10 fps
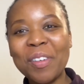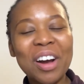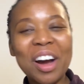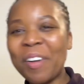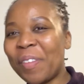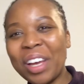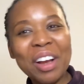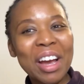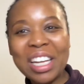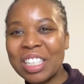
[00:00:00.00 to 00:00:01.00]
are we
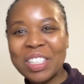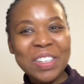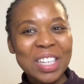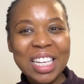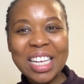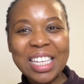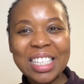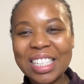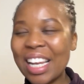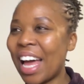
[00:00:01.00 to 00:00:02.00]
going to do
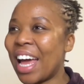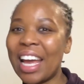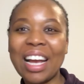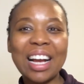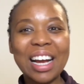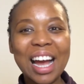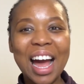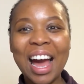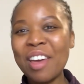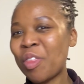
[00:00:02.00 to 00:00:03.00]
this? Like,
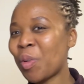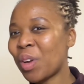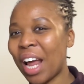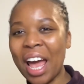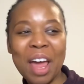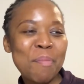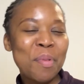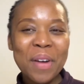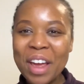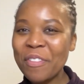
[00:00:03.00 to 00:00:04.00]
I thought I had
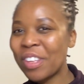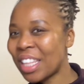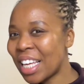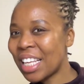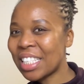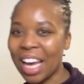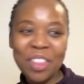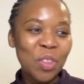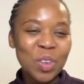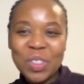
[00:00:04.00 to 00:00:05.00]
prayed for this. I
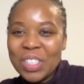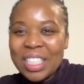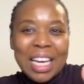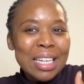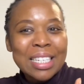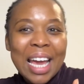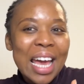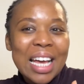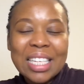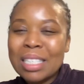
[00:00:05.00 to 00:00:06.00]
thought you said
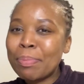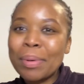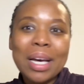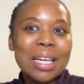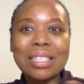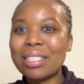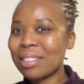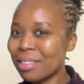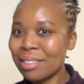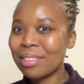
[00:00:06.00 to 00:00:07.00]
yes, but
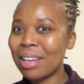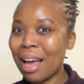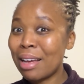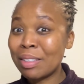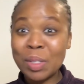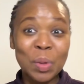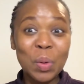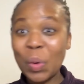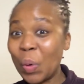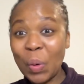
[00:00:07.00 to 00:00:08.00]

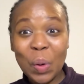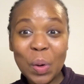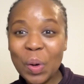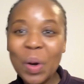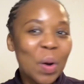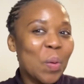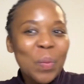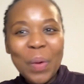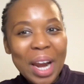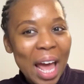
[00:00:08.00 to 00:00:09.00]
dololo,
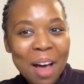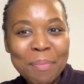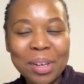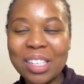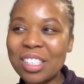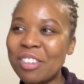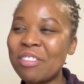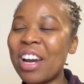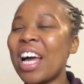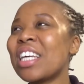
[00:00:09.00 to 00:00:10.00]
what happened,
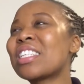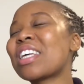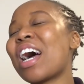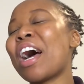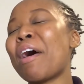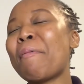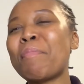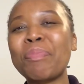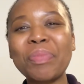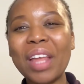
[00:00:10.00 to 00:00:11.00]
right?
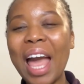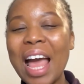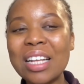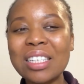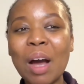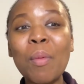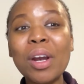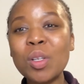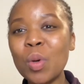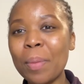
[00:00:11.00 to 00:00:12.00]
And I want
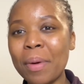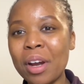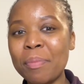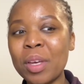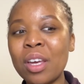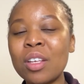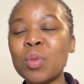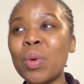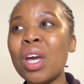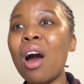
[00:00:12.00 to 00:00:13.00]
to talk about it because
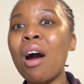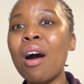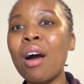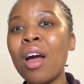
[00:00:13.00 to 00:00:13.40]
we are